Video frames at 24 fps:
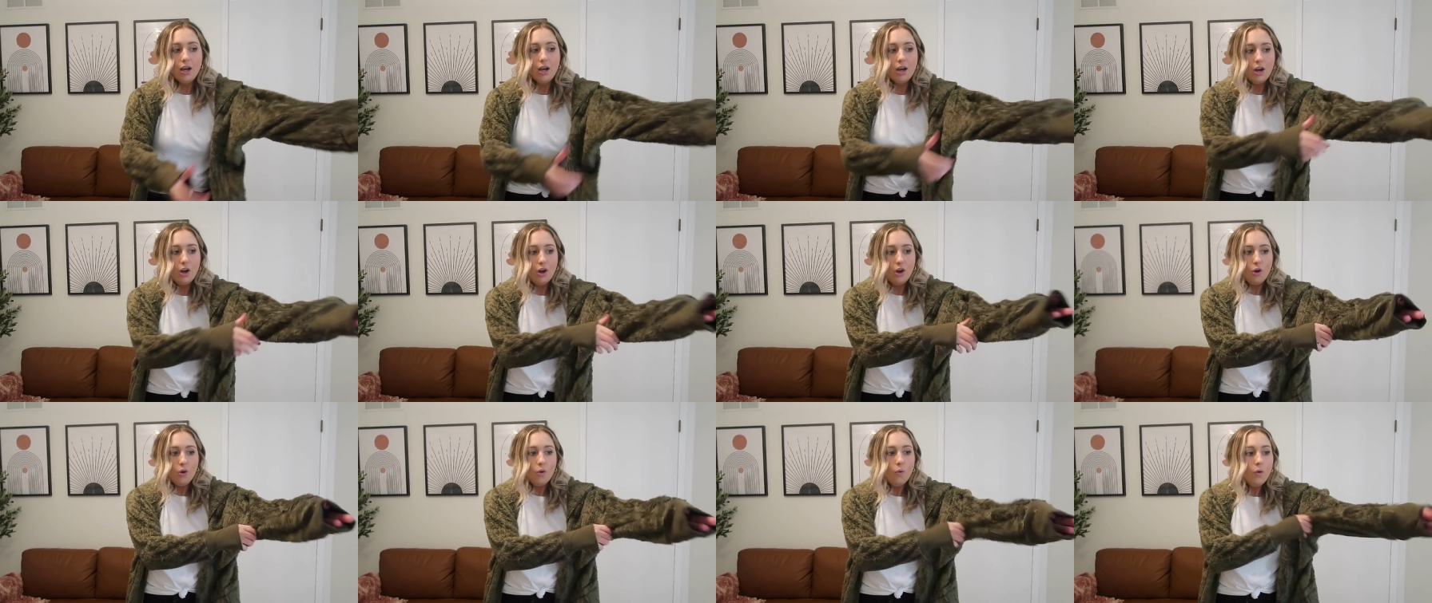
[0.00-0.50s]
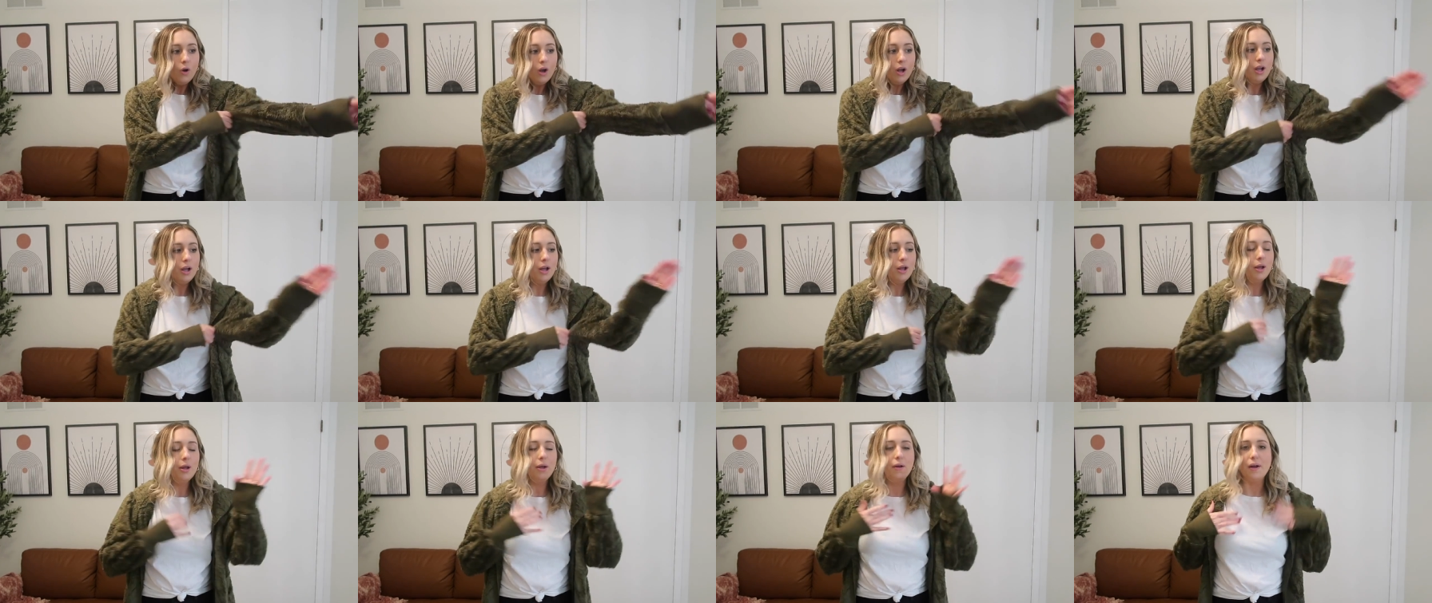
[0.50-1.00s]
oh
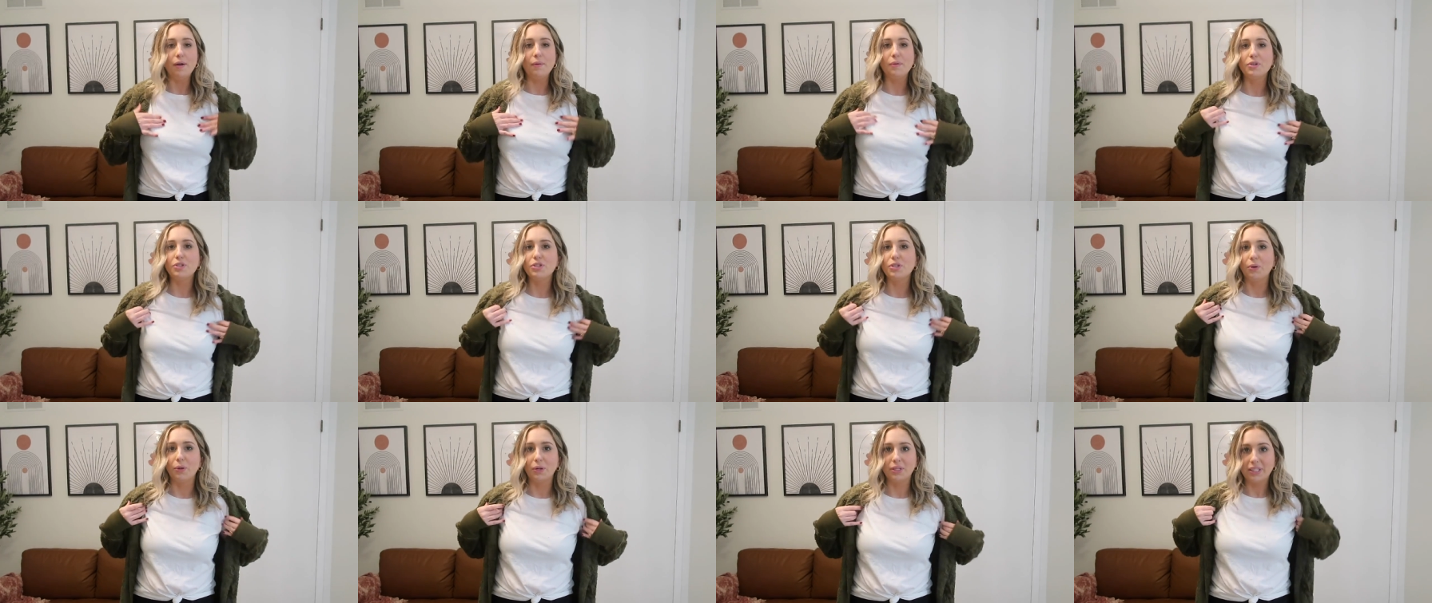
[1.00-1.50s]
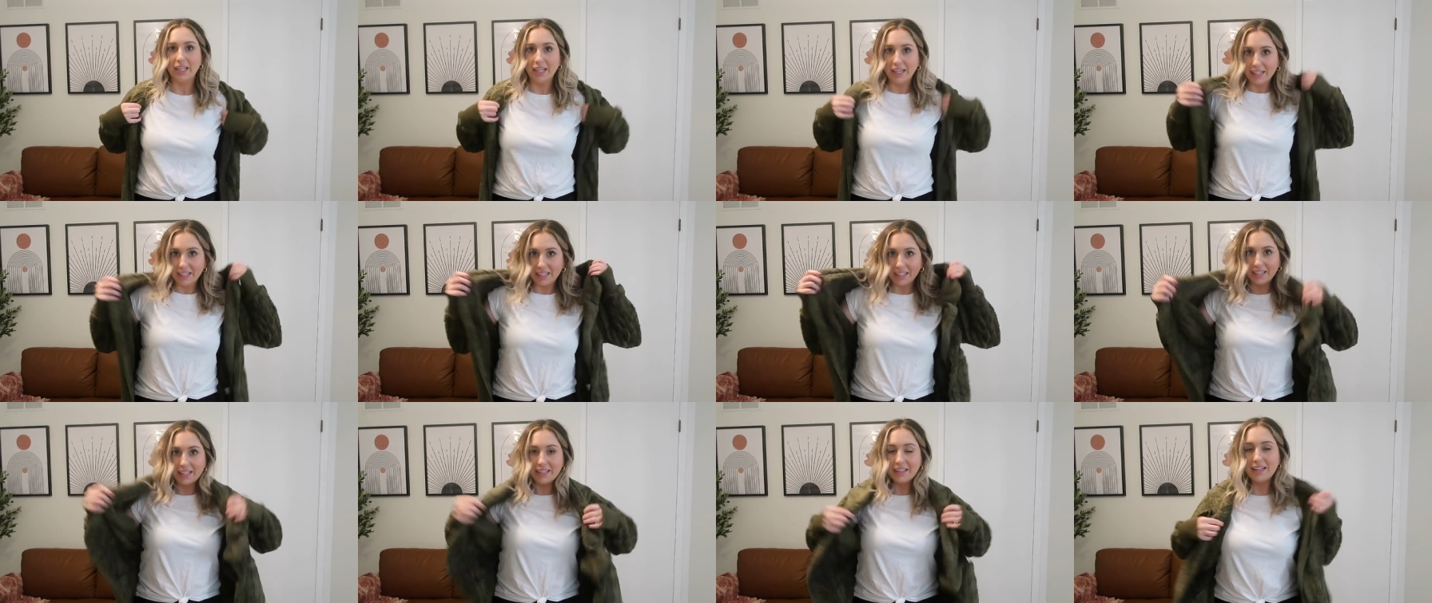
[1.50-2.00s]
i was so excited
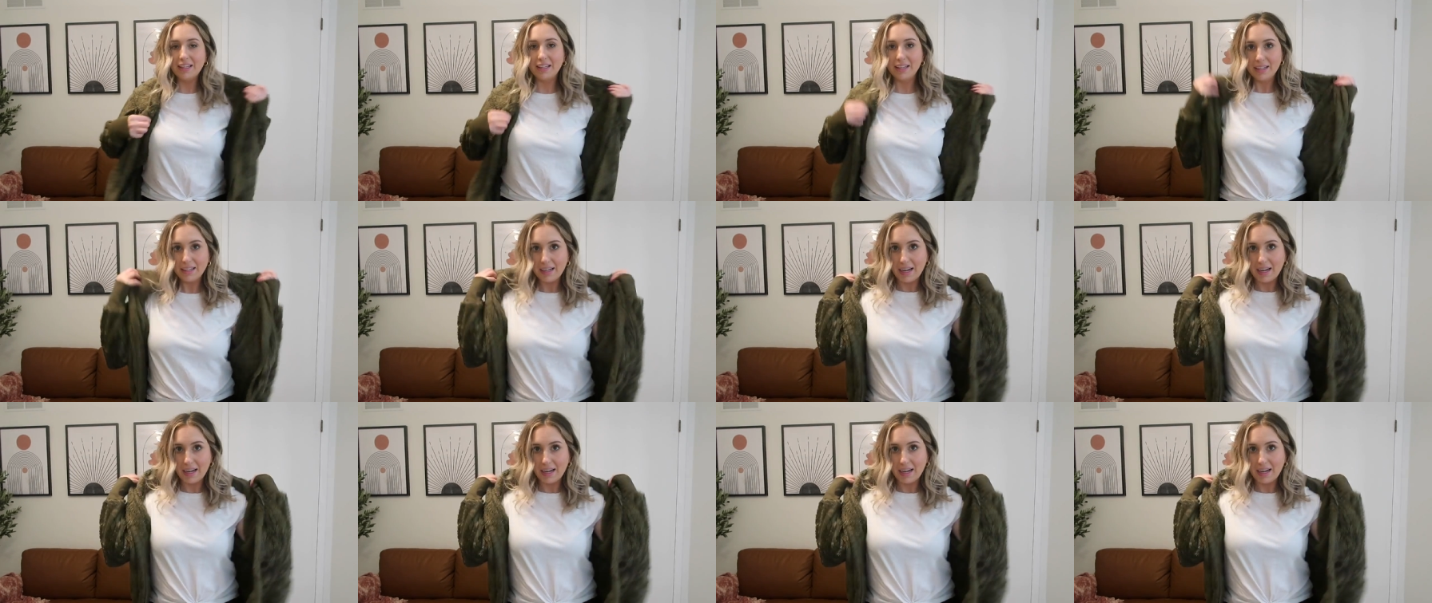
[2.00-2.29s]
to get this